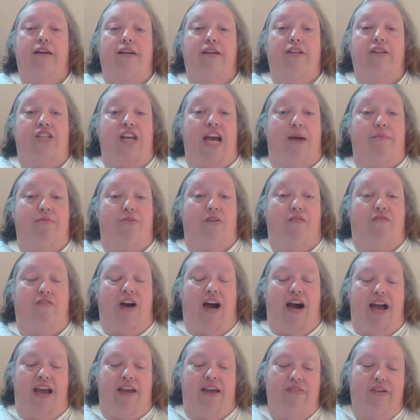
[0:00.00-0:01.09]
Chapter
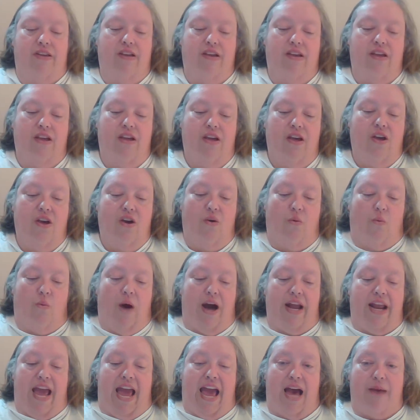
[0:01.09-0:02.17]
5
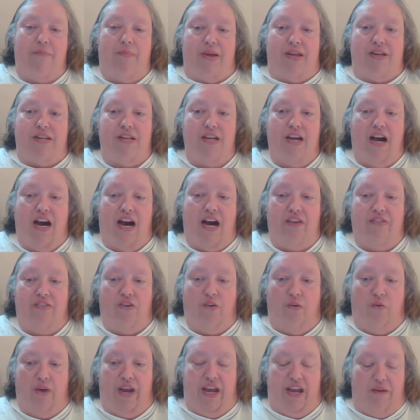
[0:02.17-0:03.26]
What Happened on the
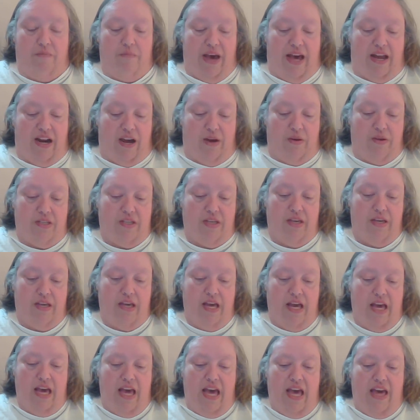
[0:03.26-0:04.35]
Green Meadows?
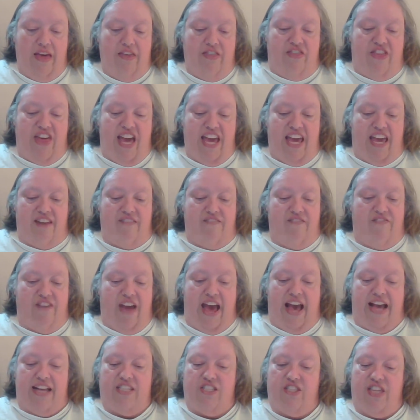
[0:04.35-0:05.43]
Thick and
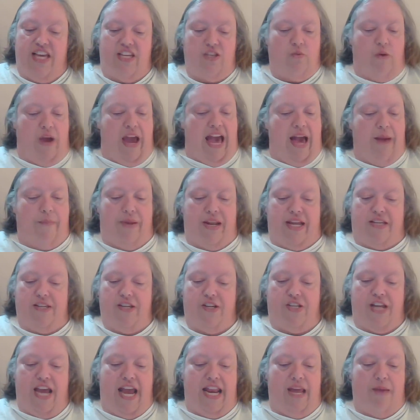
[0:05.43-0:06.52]
fast things were happening to
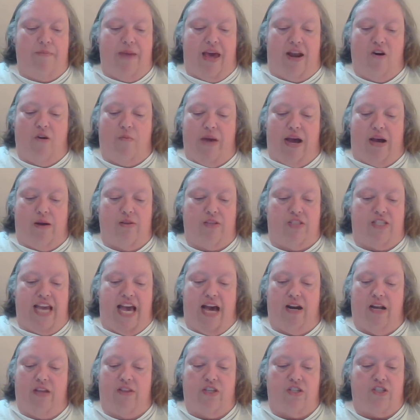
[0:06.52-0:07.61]
Danny Meadow Mouse
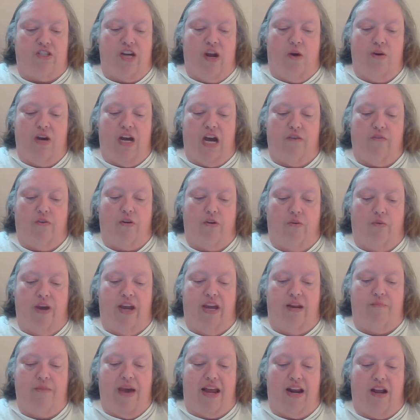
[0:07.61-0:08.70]
down on the snow covered
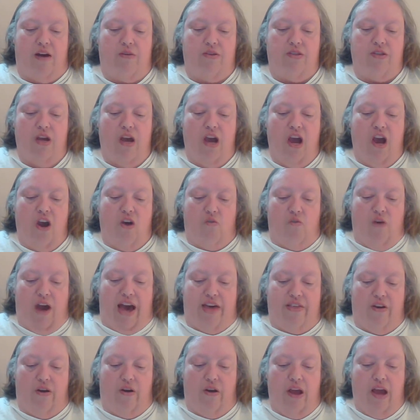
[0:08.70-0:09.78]
green meadows.
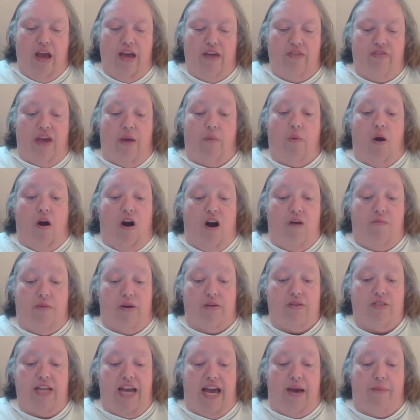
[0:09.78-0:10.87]
Rather, they were
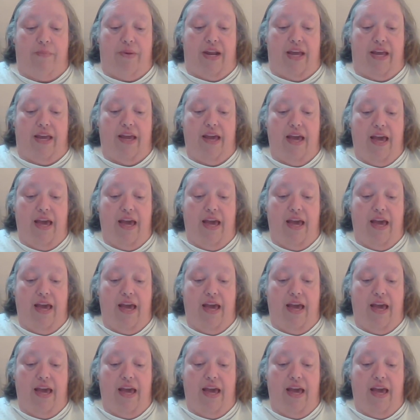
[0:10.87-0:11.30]
almost happening.